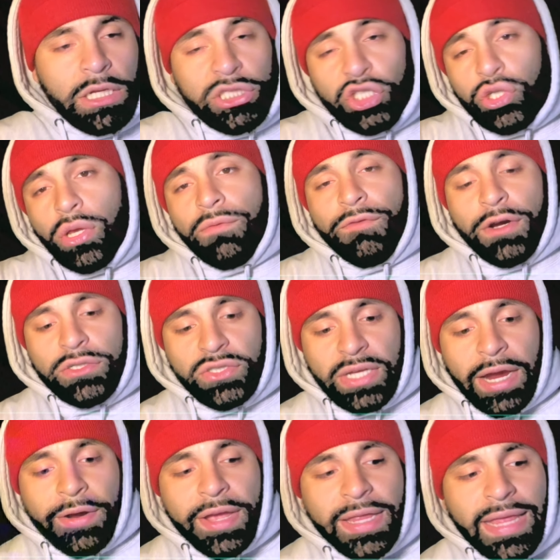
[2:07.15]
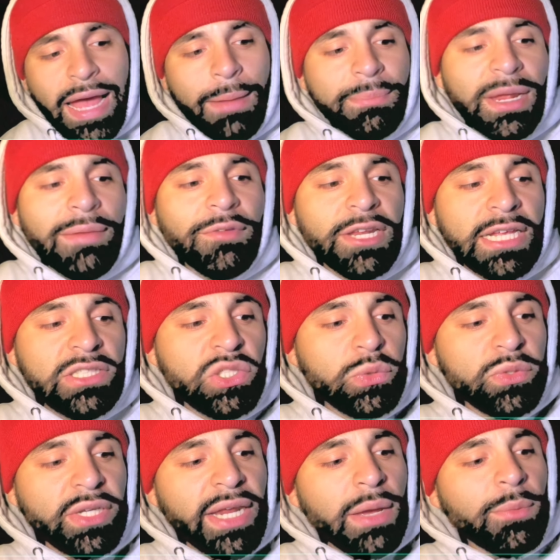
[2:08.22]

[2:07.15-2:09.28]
So the first area that I'm diving into today